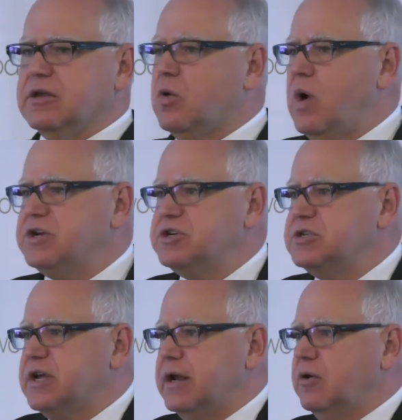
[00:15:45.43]
and the
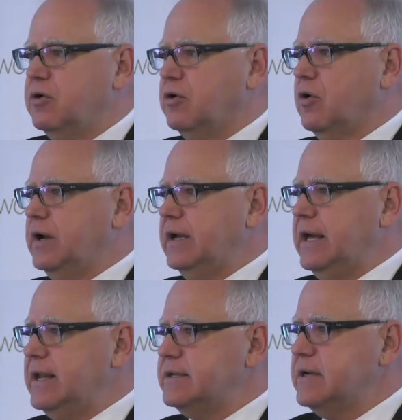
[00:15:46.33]
questions that I know you're going to
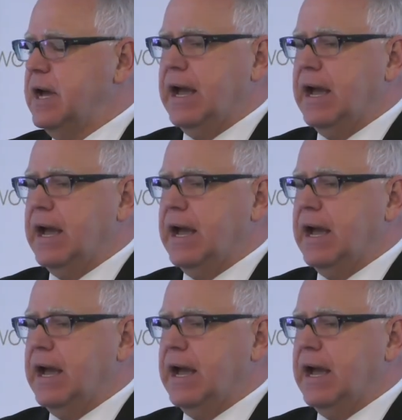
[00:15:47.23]
get is,